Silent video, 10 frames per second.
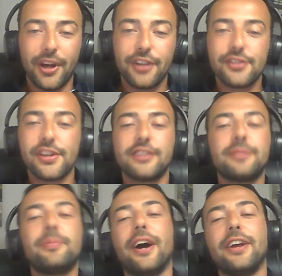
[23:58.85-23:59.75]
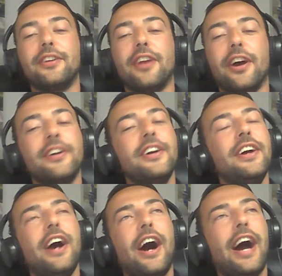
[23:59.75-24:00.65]
purchase, but,
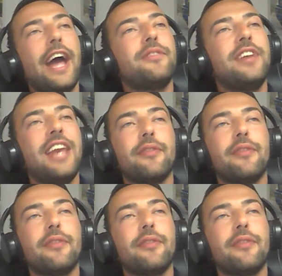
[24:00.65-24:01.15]
I have